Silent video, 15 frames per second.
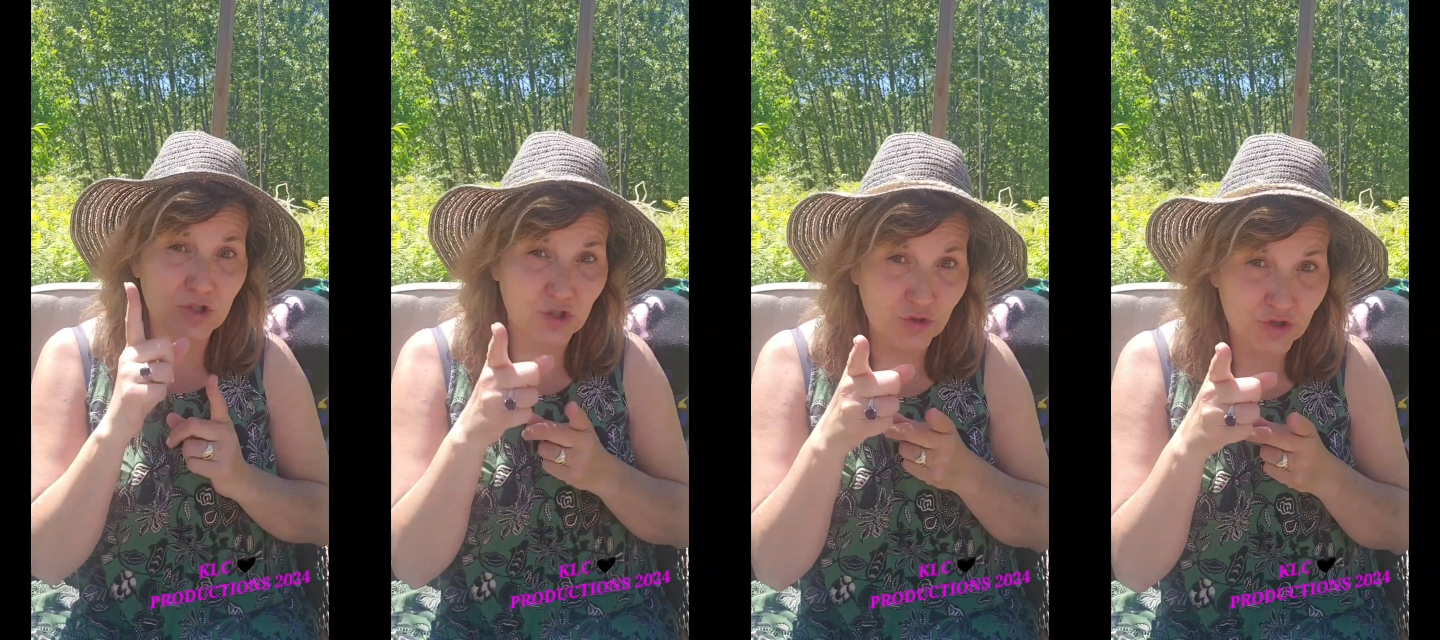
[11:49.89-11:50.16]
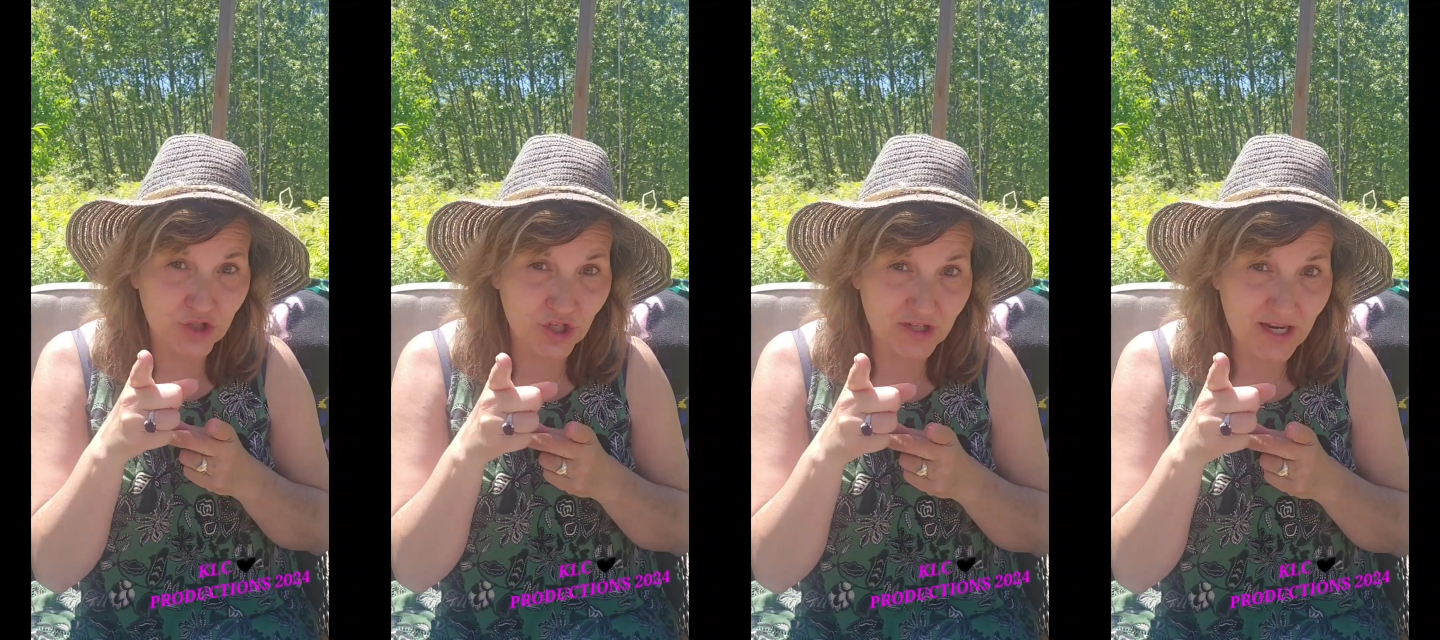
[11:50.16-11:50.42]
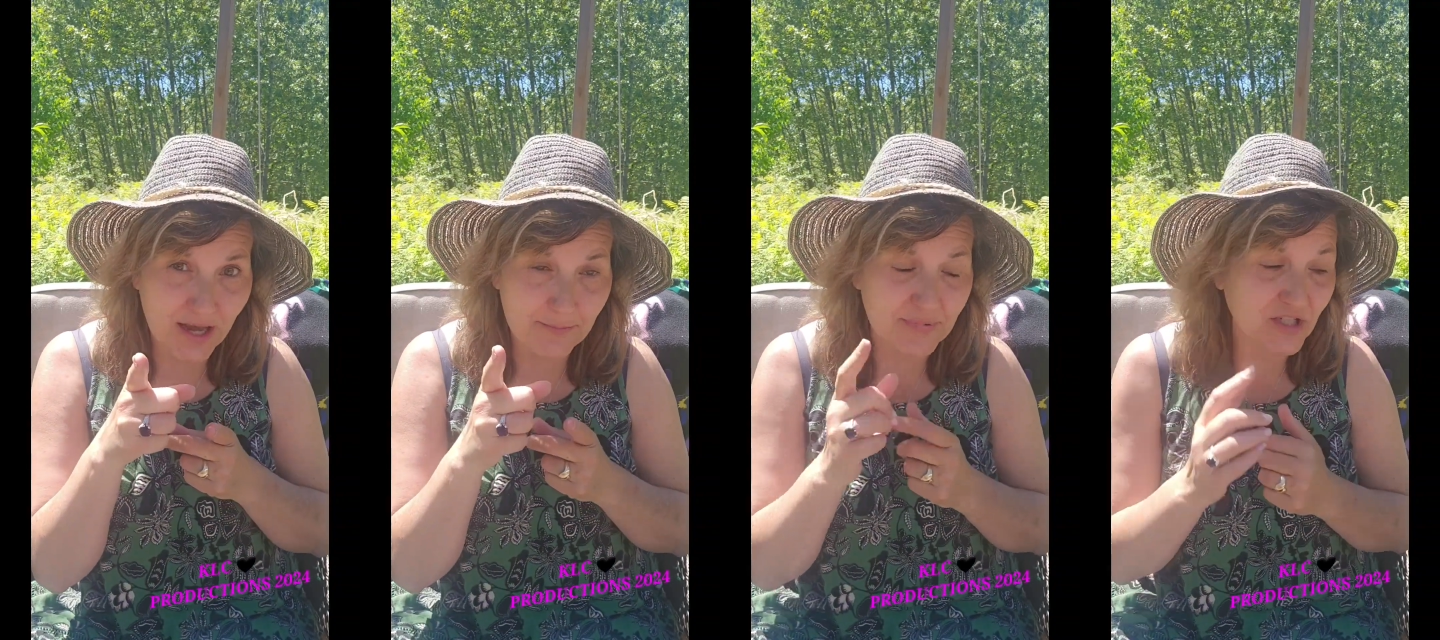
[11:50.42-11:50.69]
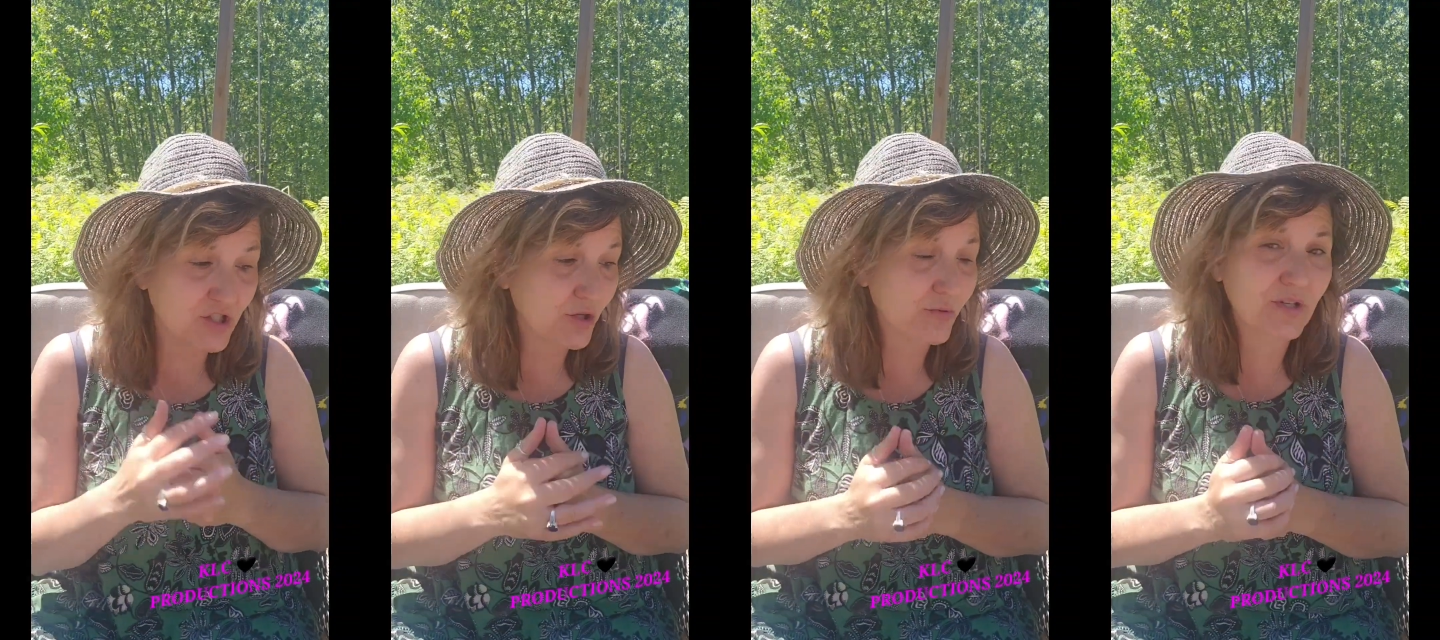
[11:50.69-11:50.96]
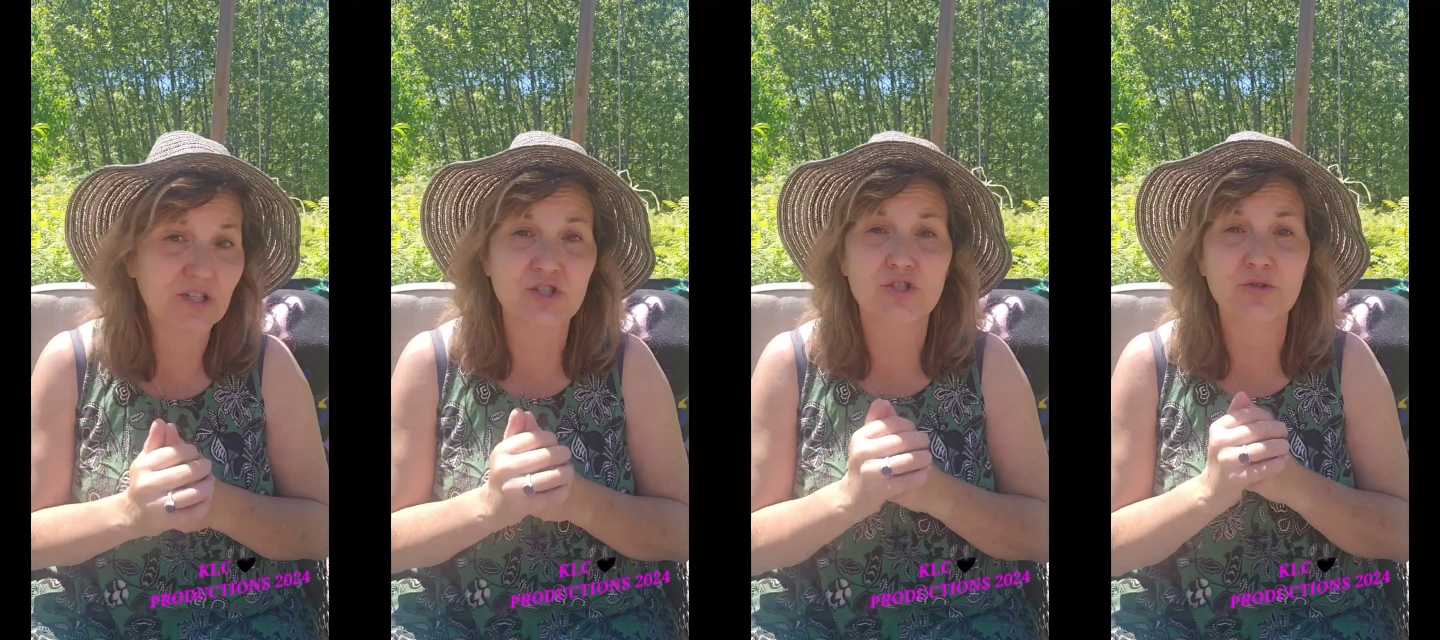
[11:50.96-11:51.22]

which you should not be doing.